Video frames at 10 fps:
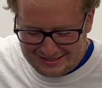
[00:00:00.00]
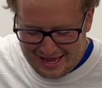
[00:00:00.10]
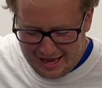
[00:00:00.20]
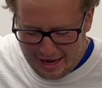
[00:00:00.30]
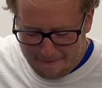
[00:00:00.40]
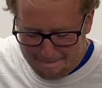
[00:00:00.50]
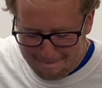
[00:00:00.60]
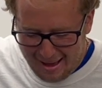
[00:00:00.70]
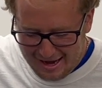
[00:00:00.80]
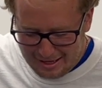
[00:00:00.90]
day in a
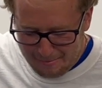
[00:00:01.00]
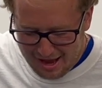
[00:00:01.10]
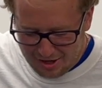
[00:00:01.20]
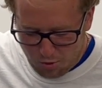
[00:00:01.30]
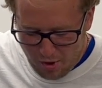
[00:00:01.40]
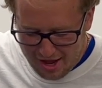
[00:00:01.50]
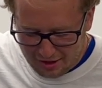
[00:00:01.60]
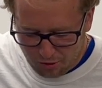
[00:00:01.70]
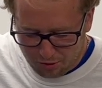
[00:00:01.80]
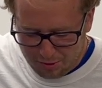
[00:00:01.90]
mighty, mighty way, Lord.